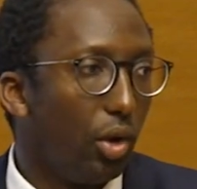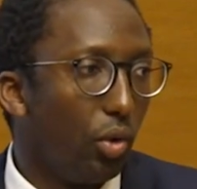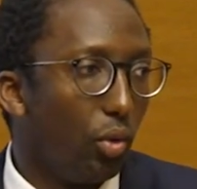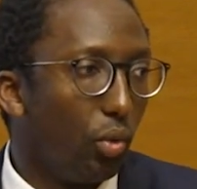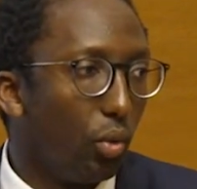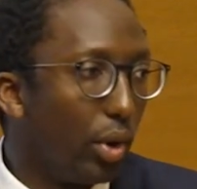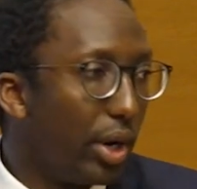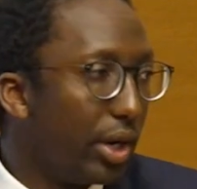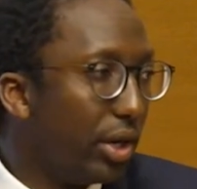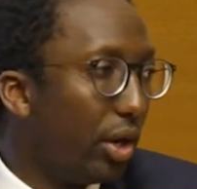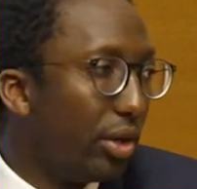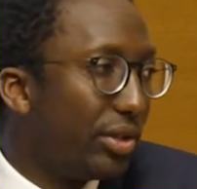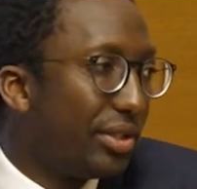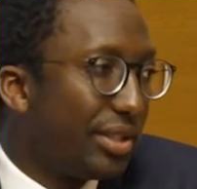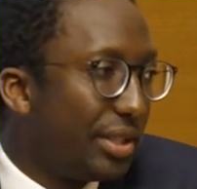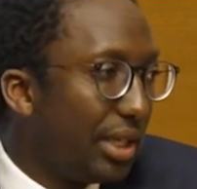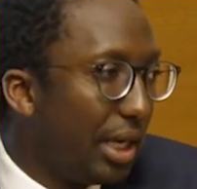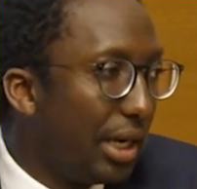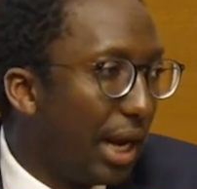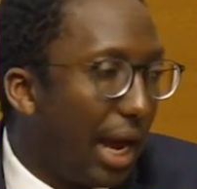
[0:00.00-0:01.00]
were not
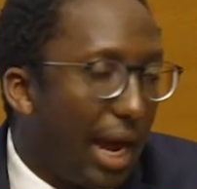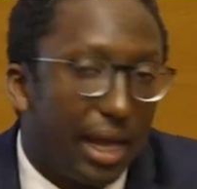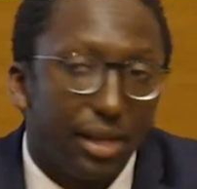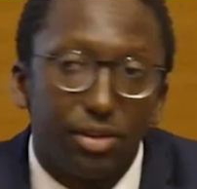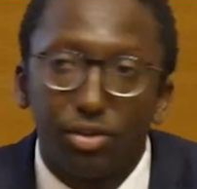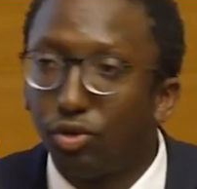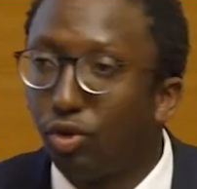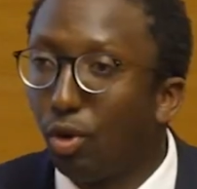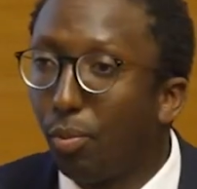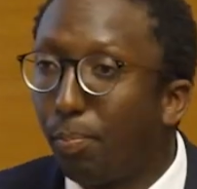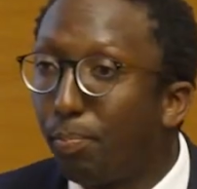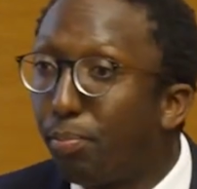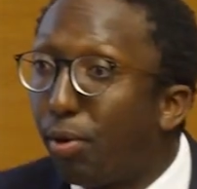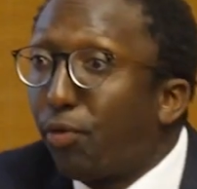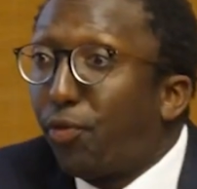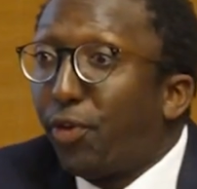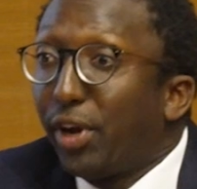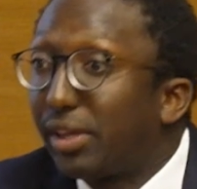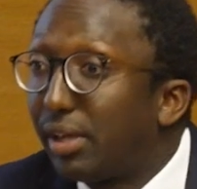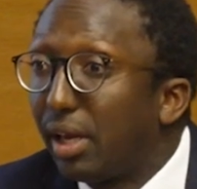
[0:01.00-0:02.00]
seen as the
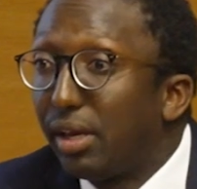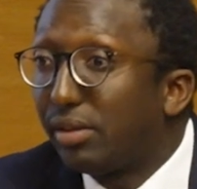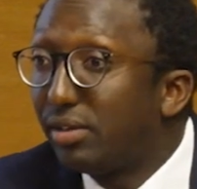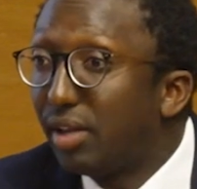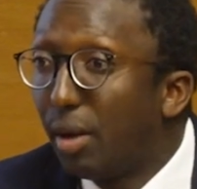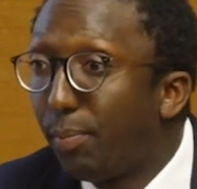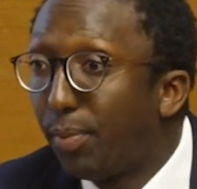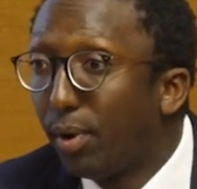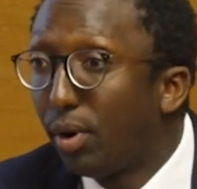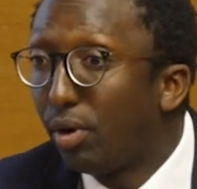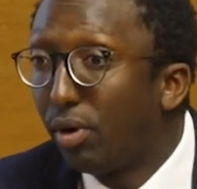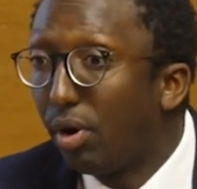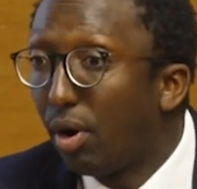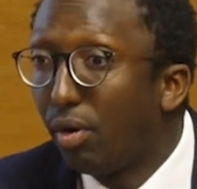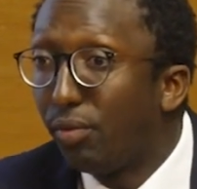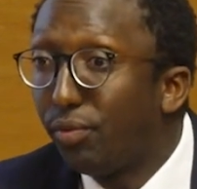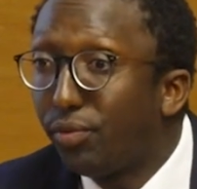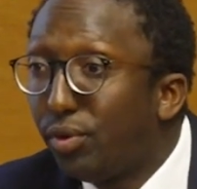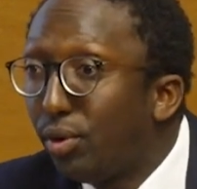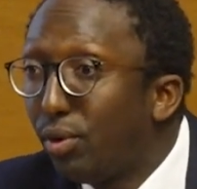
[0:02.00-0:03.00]
perfect example
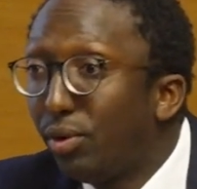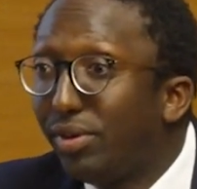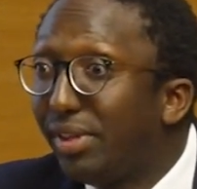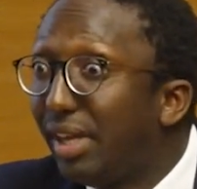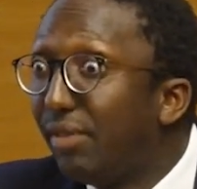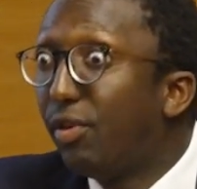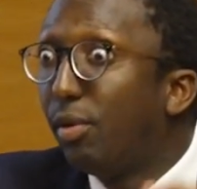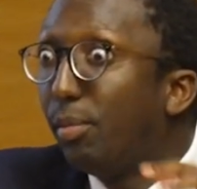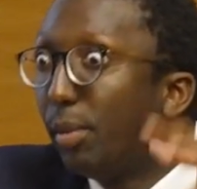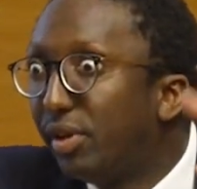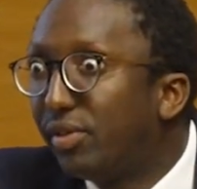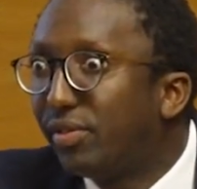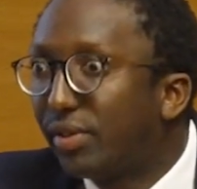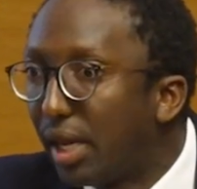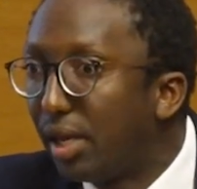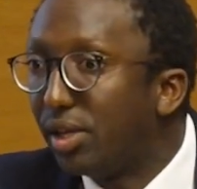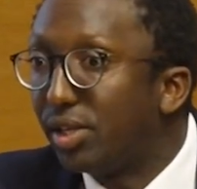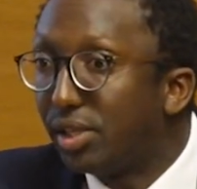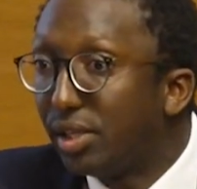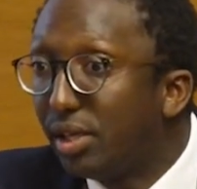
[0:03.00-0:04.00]
of the development
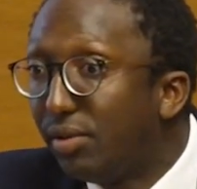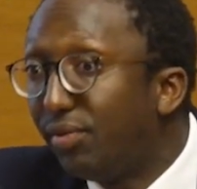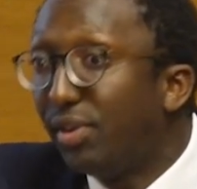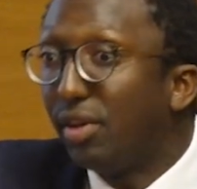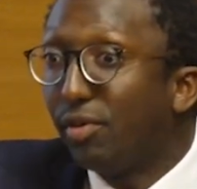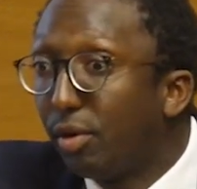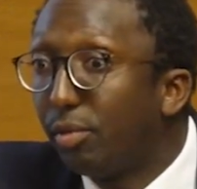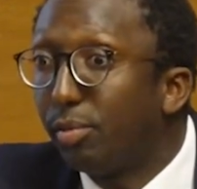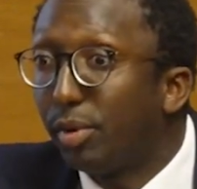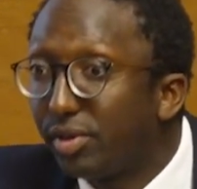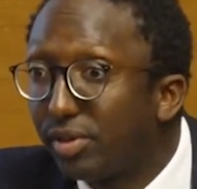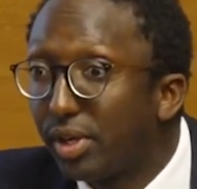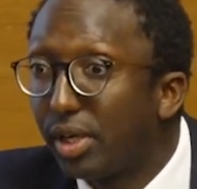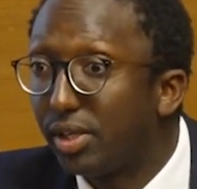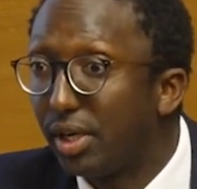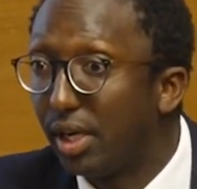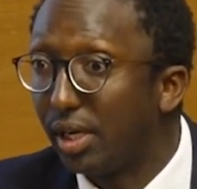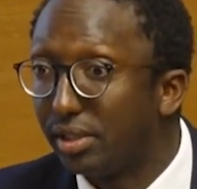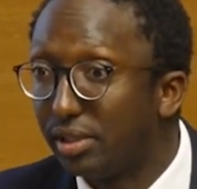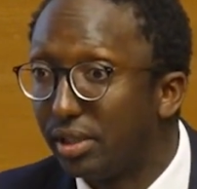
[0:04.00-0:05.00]
stage, if development
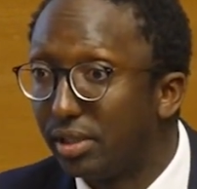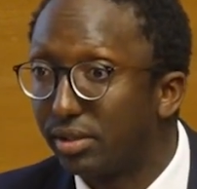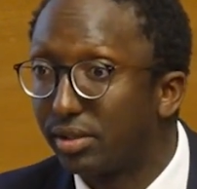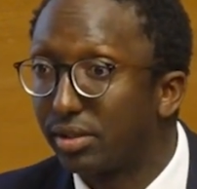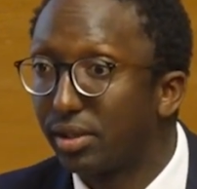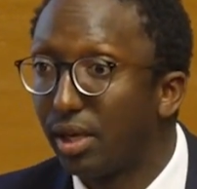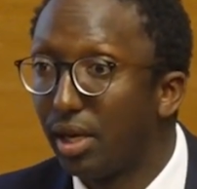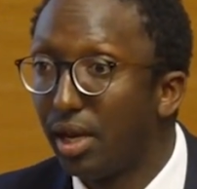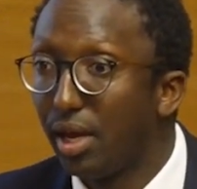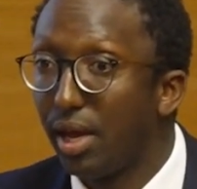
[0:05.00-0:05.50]
stage exists.